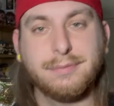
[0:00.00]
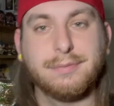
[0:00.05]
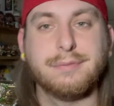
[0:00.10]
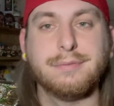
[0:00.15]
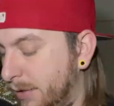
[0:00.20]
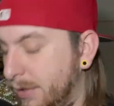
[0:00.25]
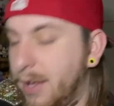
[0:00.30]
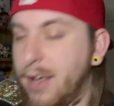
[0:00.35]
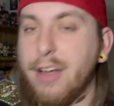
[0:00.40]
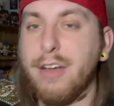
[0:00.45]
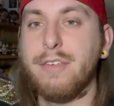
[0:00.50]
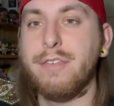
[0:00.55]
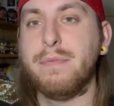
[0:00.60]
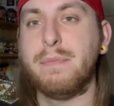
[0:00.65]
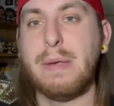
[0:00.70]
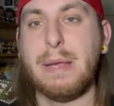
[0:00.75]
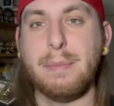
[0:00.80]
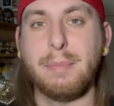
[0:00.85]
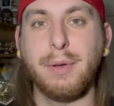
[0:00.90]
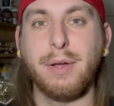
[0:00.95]
A lot of
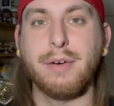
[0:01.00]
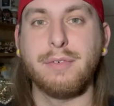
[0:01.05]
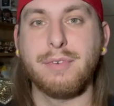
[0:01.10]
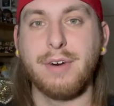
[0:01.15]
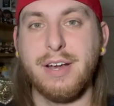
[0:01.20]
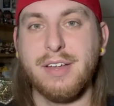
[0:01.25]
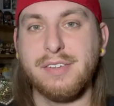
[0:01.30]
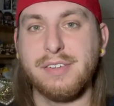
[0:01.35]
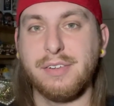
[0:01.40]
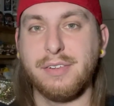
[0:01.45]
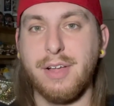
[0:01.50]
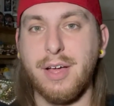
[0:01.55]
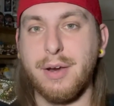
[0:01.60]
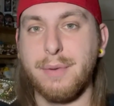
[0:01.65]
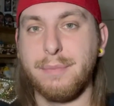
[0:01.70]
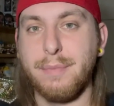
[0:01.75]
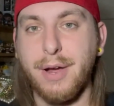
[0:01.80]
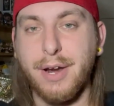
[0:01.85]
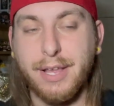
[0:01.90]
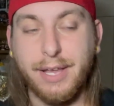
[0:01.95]
people have raised a lot of
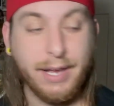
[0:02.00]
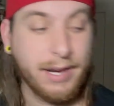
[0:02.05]
money,